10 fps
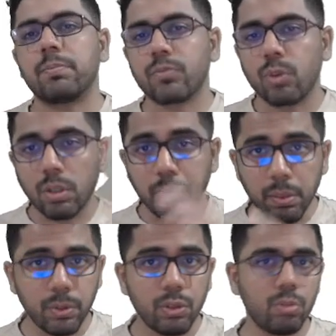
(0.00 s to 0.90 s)
What
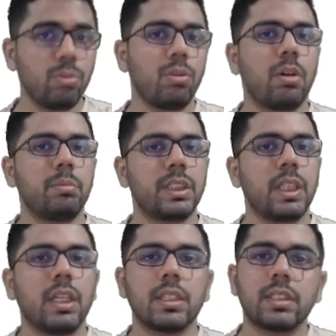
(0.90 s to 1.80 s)
people do a
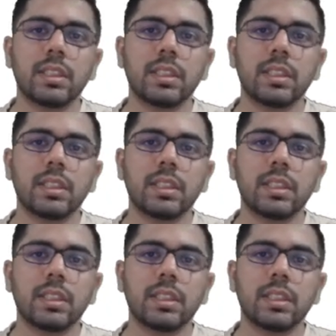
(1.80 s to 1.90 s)
mistake is they